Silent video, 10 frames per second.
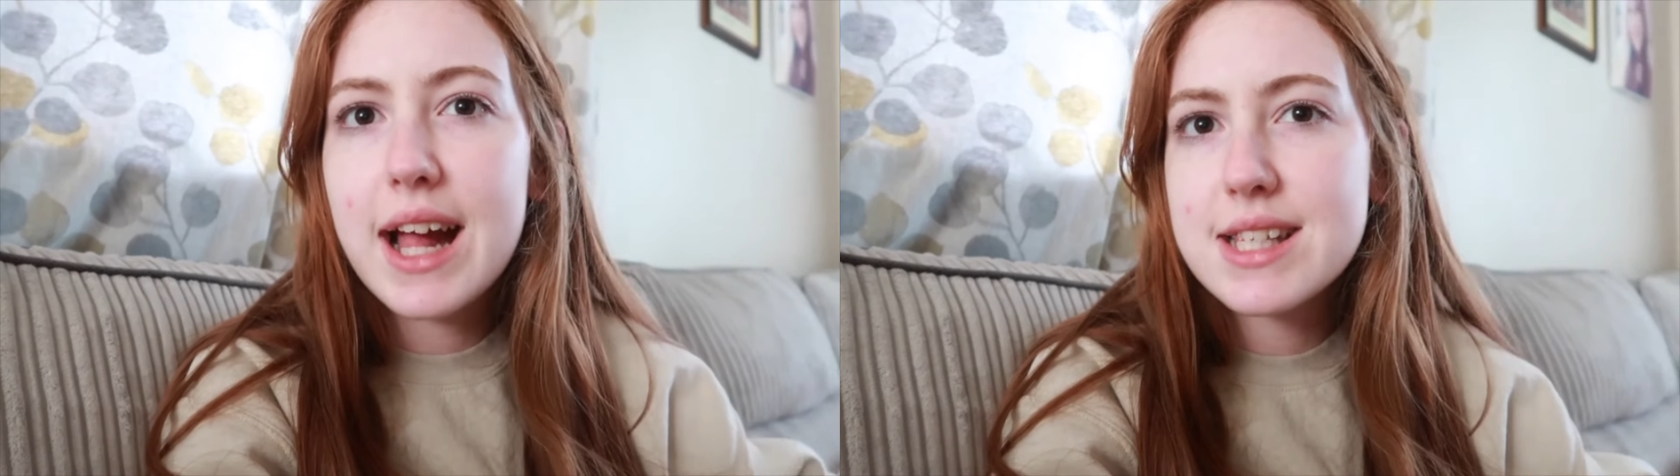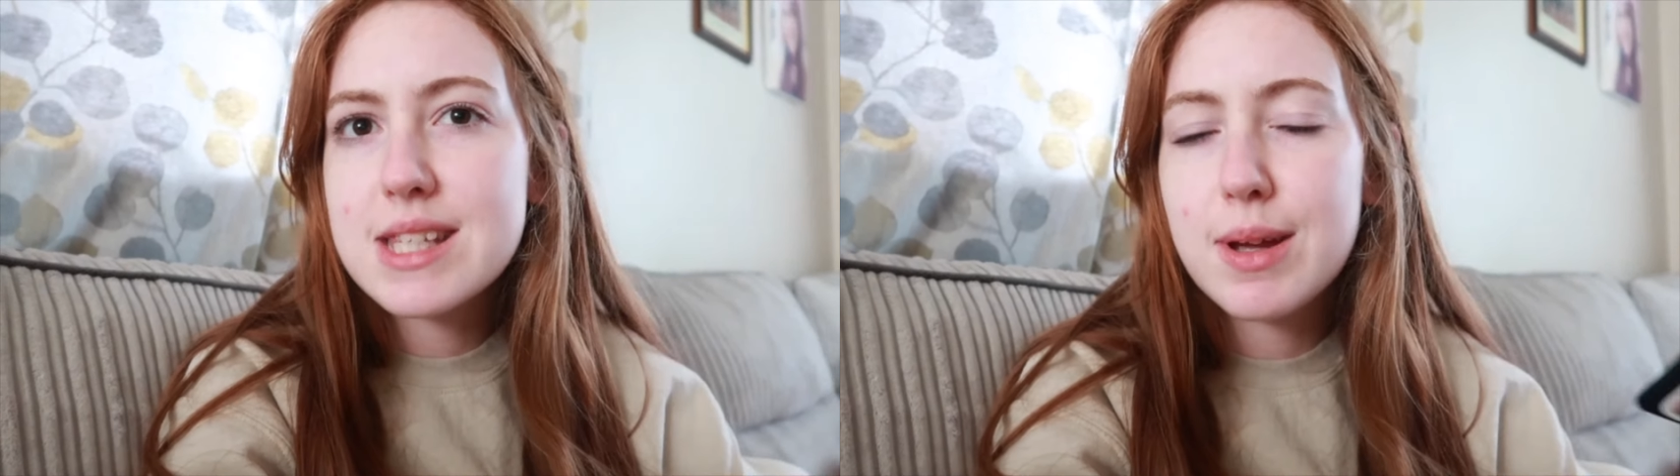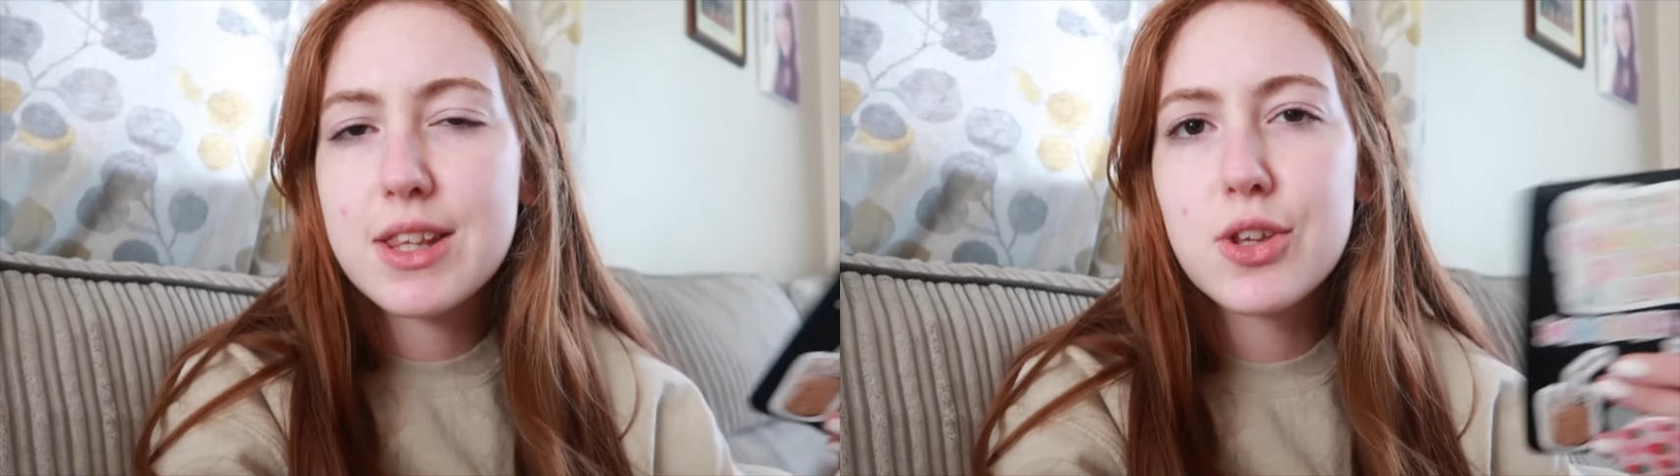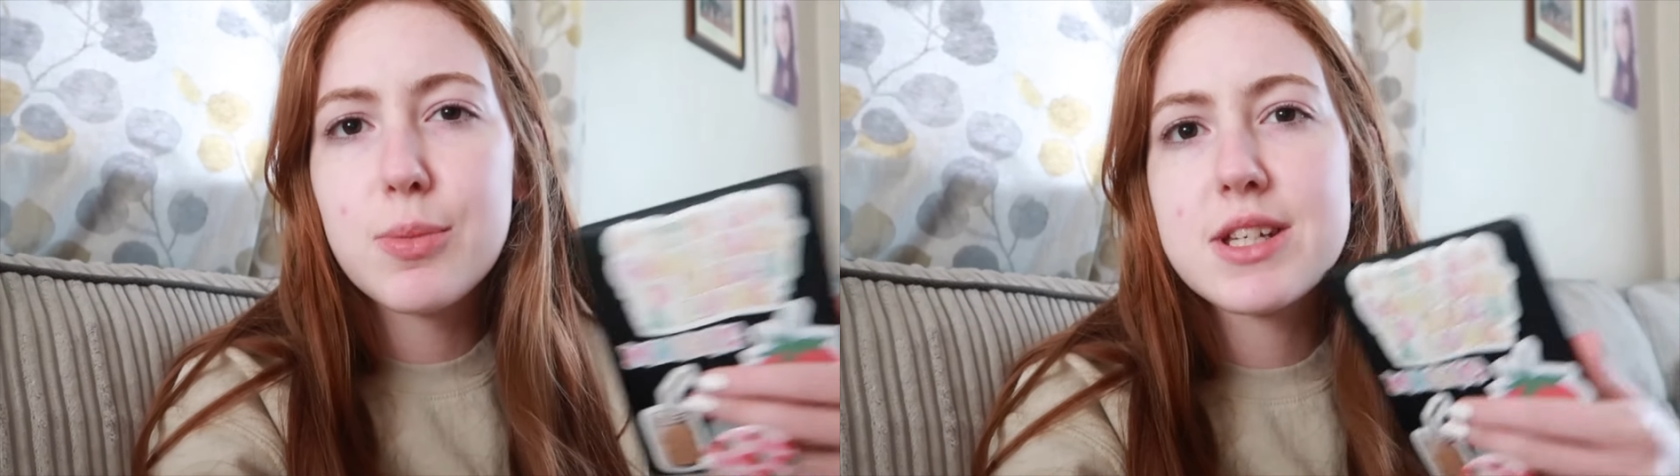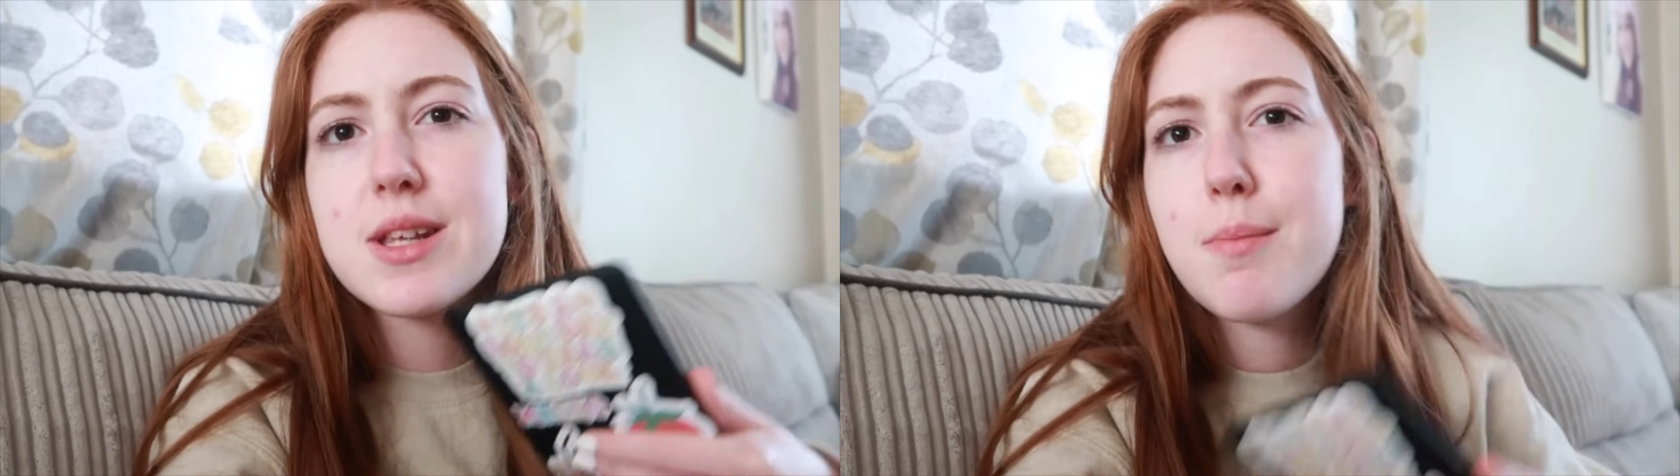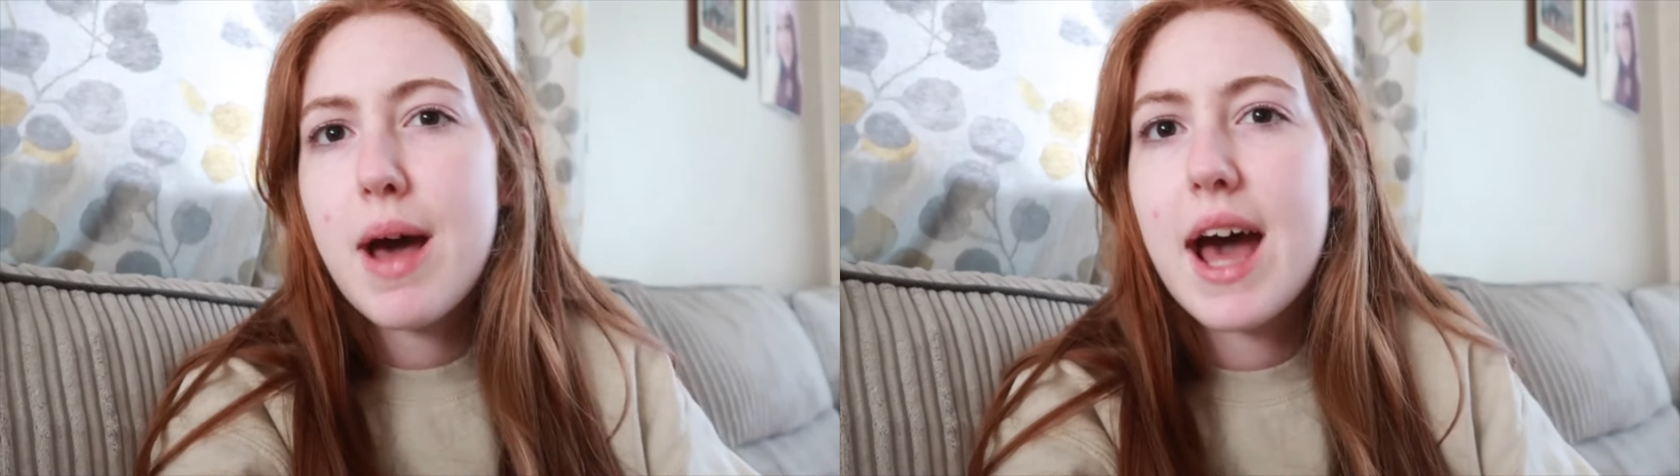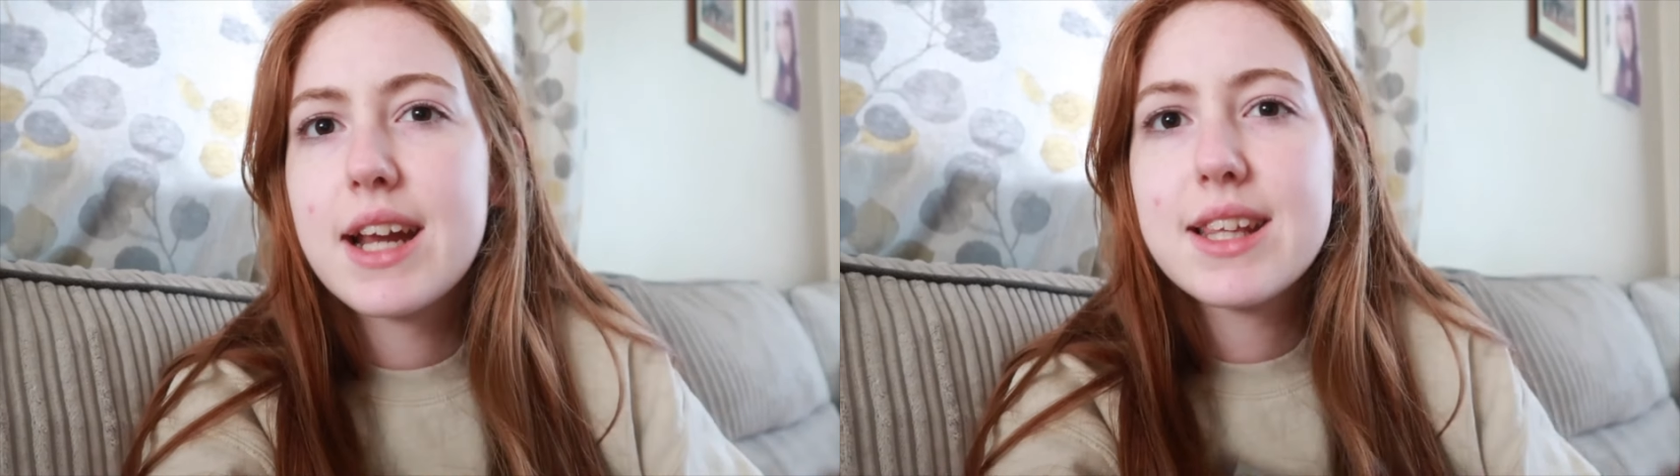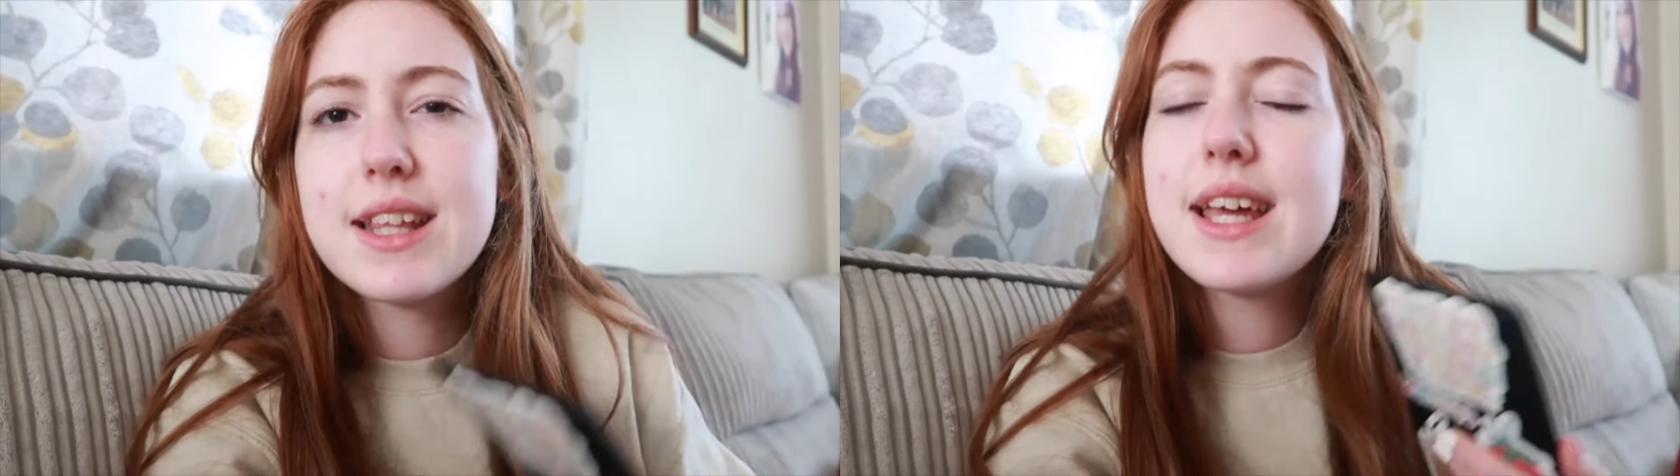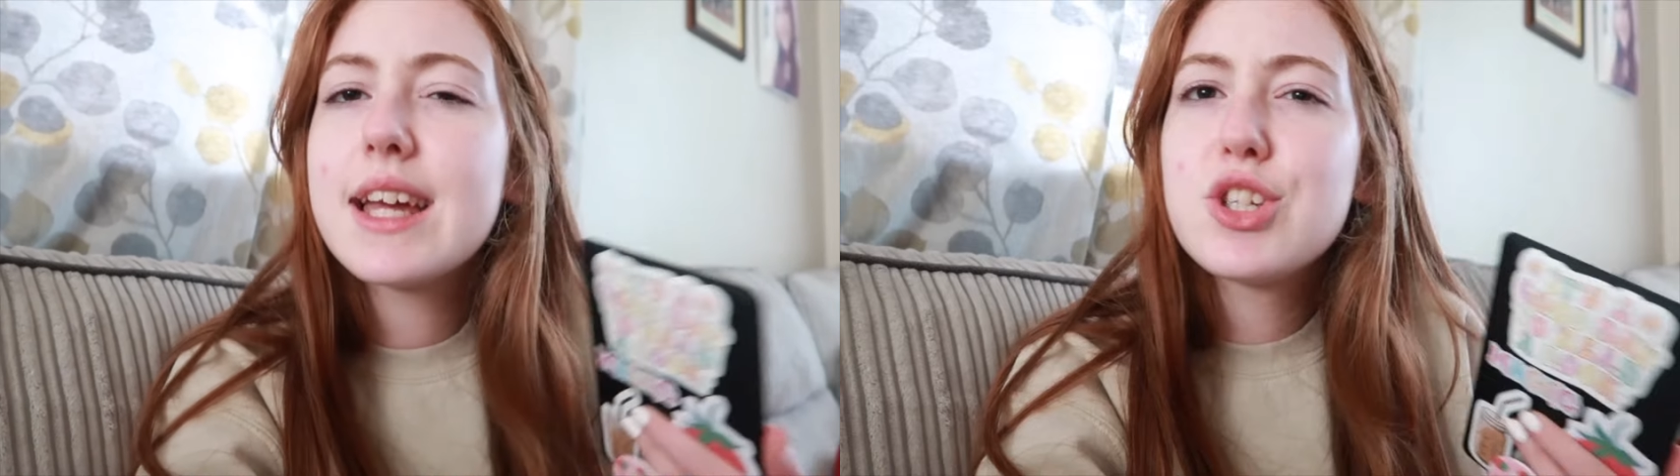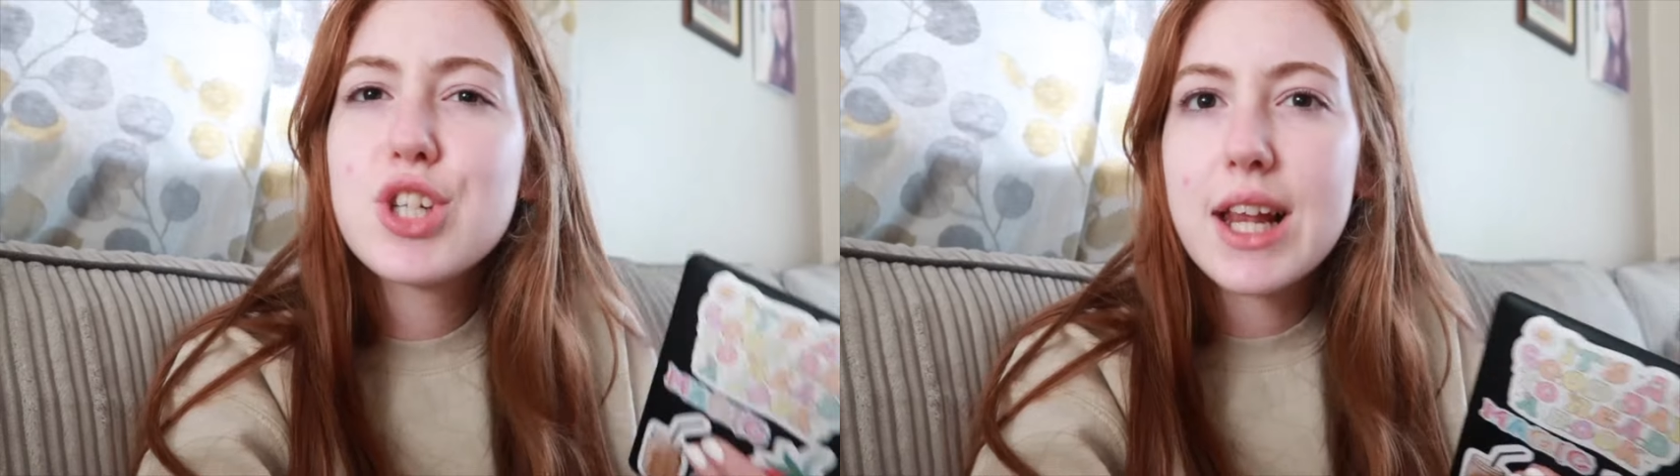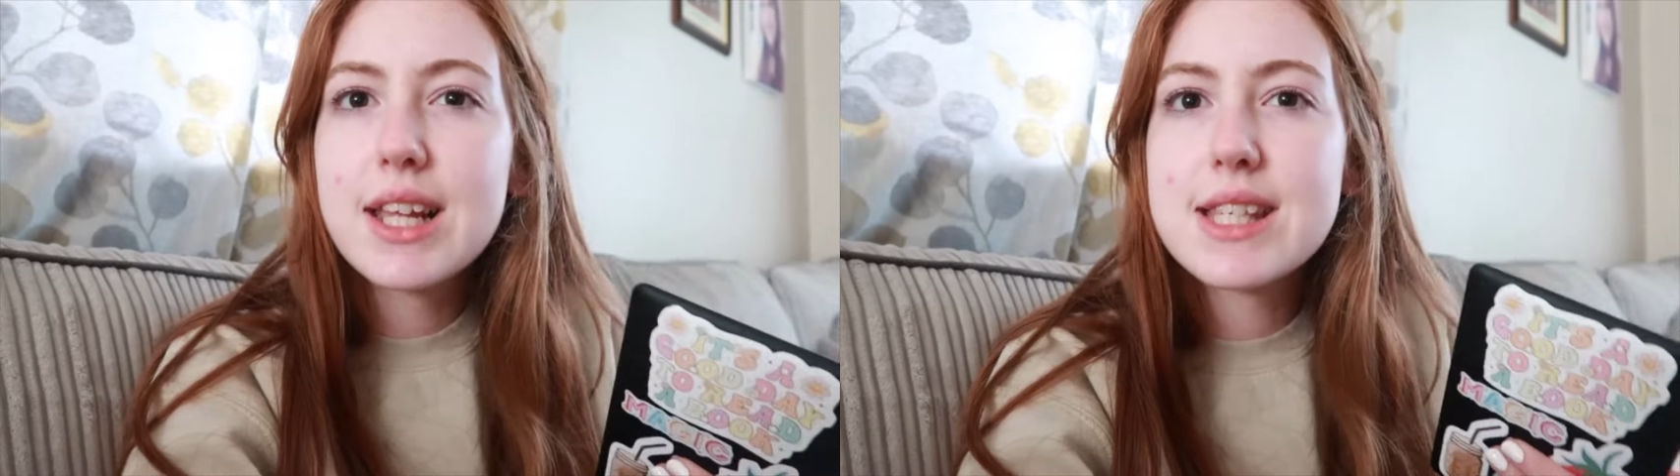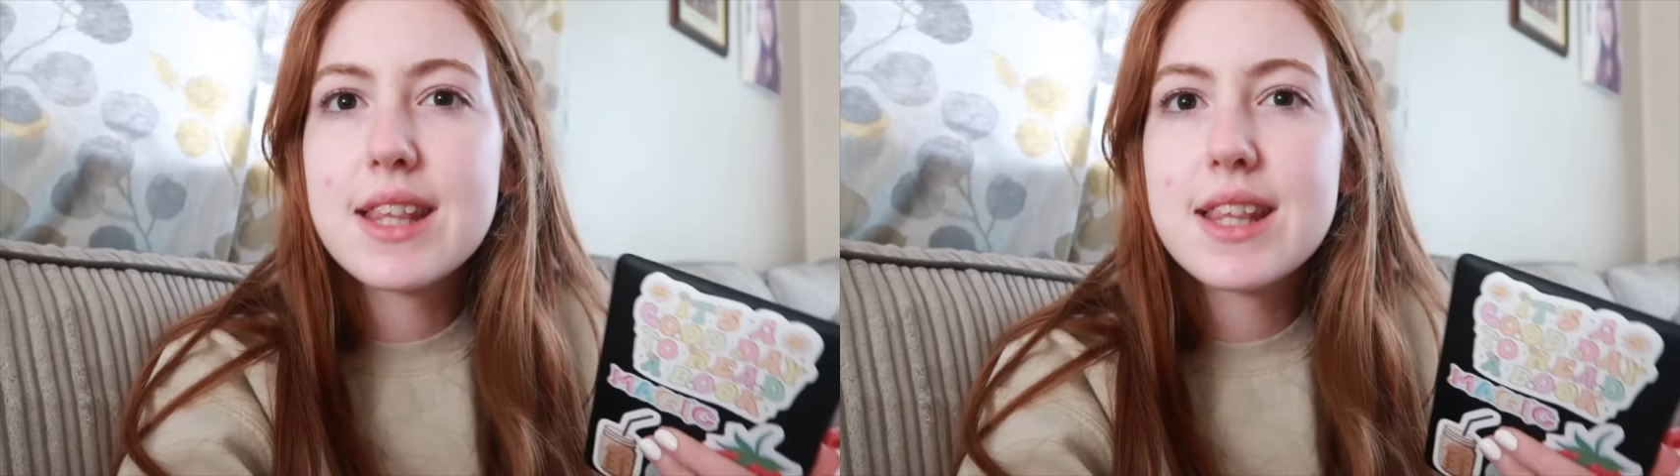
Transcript: else to make the other person mad, and then they get jealous,